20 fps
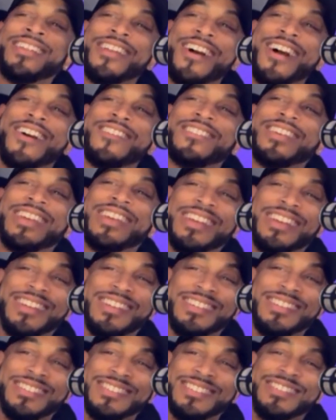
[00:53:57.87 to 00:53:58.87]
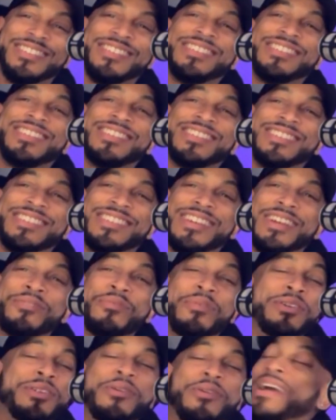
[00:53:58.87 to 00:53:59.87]
You know what I mean? It
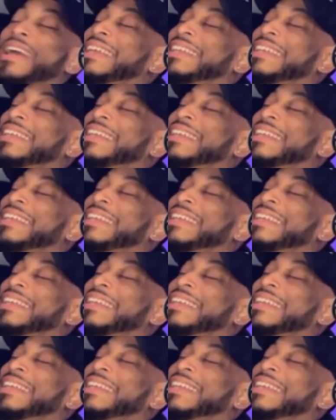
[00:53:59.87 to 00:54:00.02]
wasn't no